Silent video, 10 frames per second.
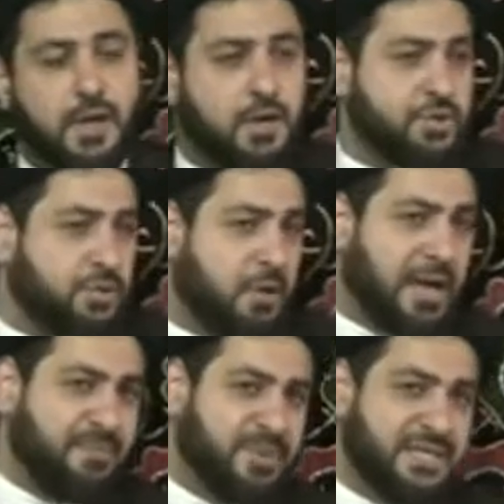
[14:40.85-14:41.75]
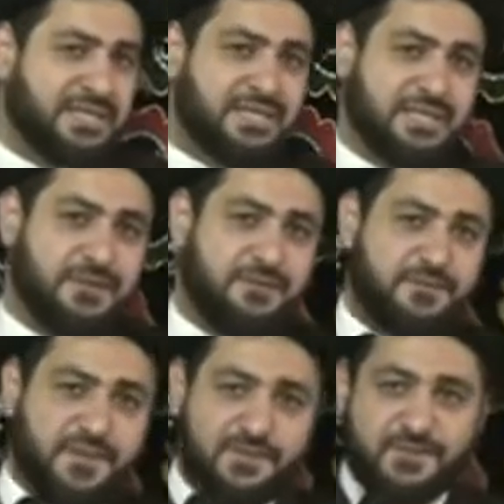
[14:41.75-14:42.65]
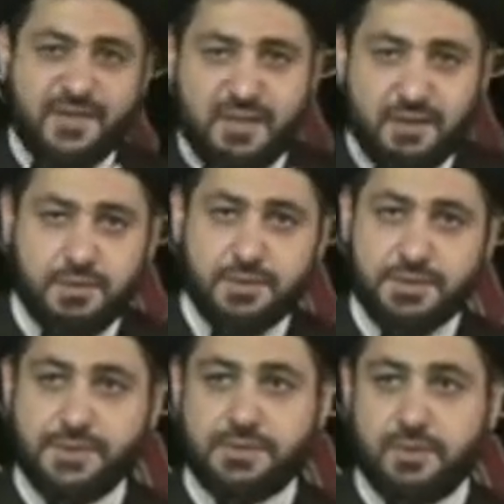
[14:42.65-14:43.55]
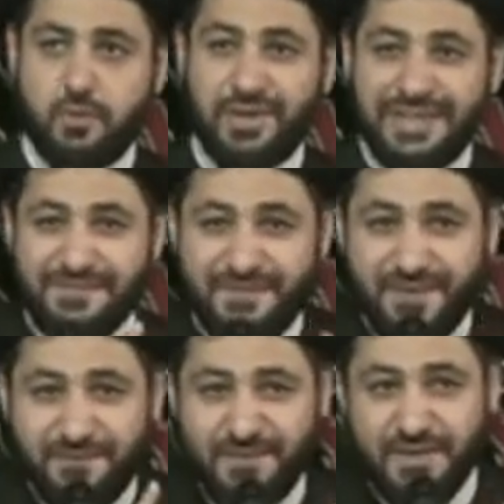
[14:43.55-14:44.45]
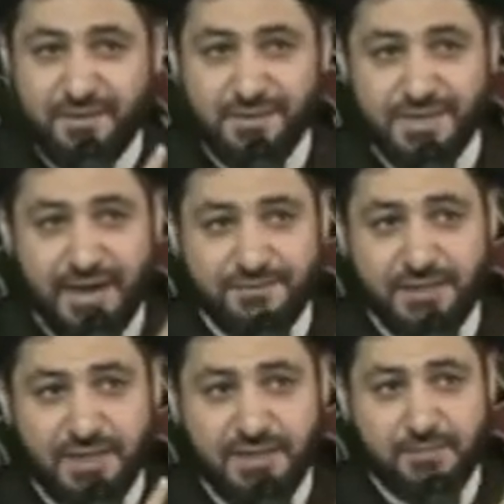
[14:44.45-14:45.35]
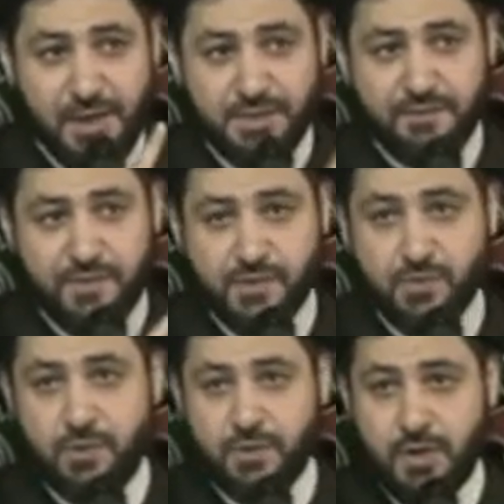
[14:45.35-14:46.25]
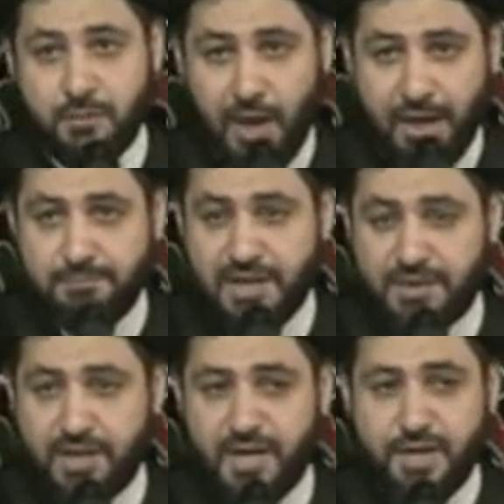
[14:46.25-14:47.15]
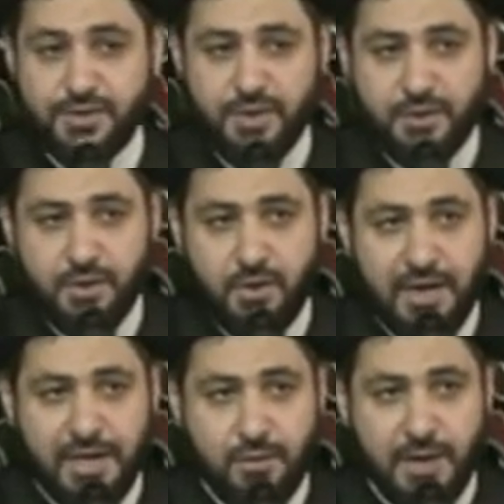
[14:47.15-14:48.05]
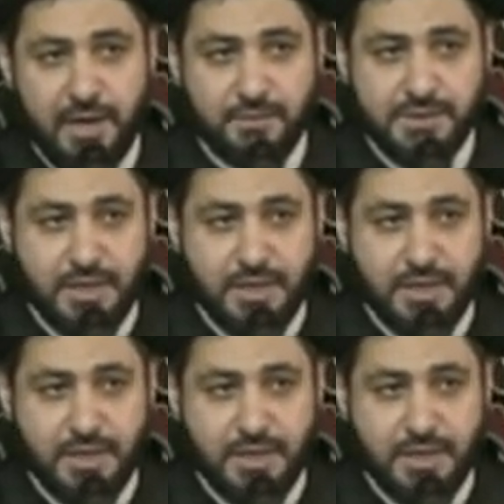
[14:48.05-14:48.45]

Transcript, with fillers: Ashura happened 50 years, only 50 years after the demise of Rasulullah Muhammad sallallahu alayhi